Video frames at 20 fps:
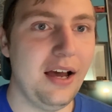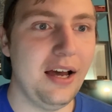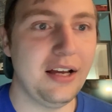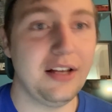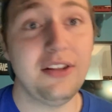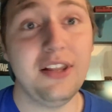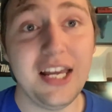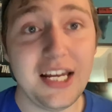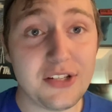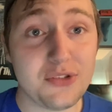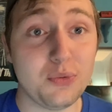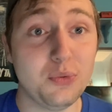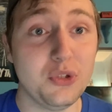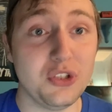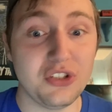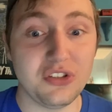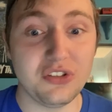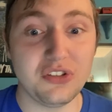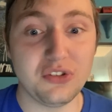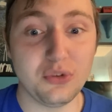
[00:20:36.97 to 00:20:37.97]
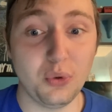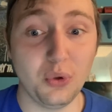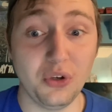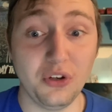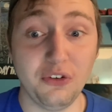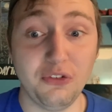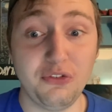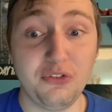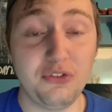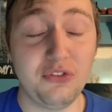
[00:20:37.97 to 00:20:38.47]
class was sort
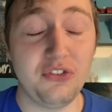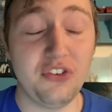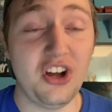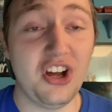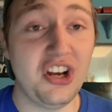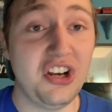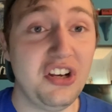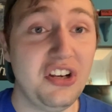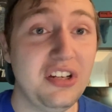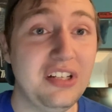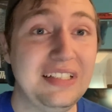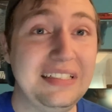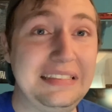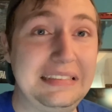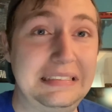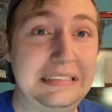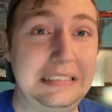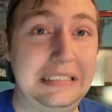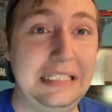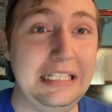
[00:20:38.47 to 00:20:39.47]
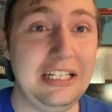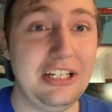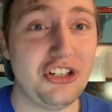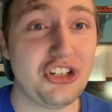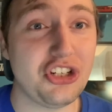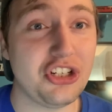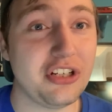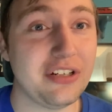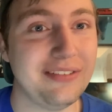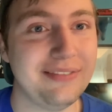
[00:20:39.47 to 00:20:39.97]
of
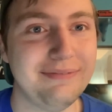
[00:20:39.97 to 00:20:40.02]
fun-ish.